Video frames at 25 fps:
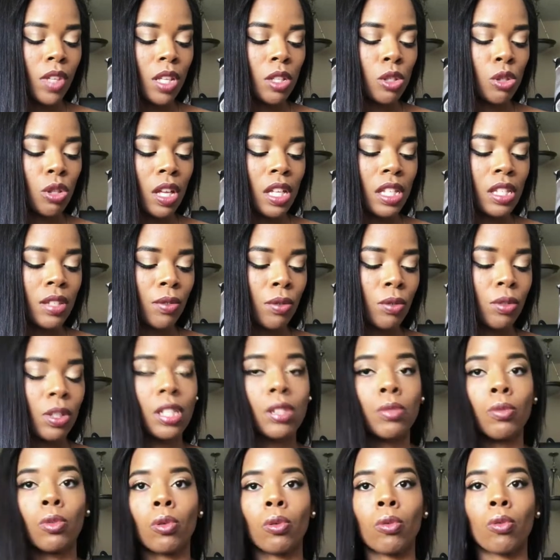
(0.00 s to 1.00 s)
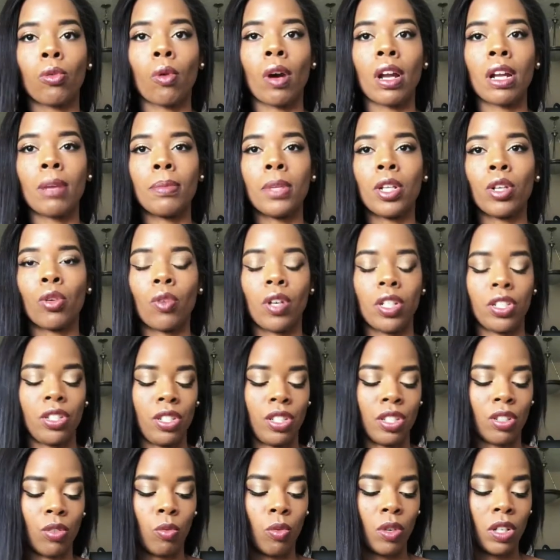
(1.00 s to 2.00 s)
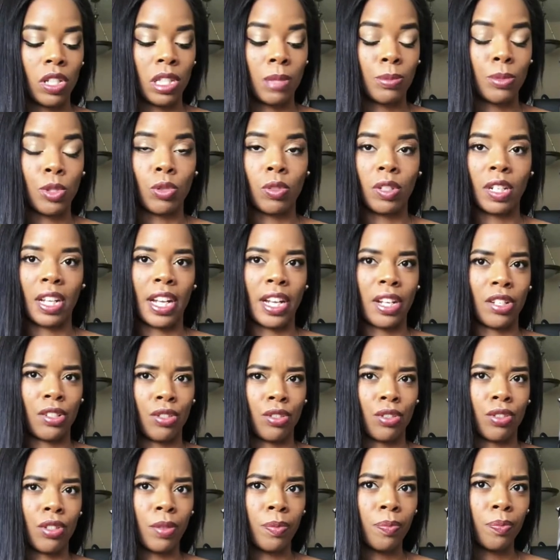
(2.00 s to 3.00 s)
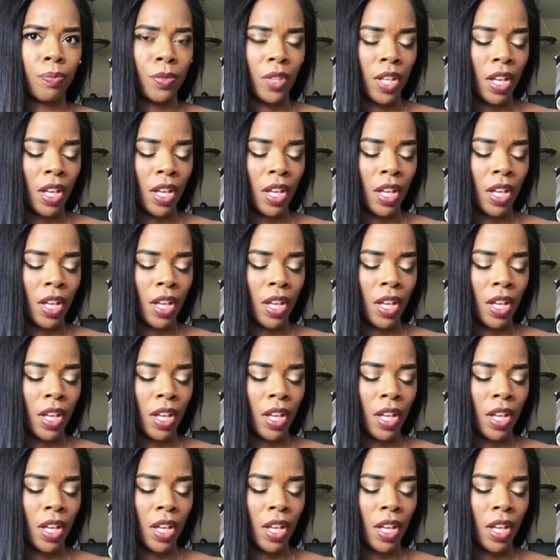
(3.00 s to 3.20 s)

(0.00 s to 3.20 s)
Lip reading: So that's quite a bit of questions in one, so I'm just going to answer them.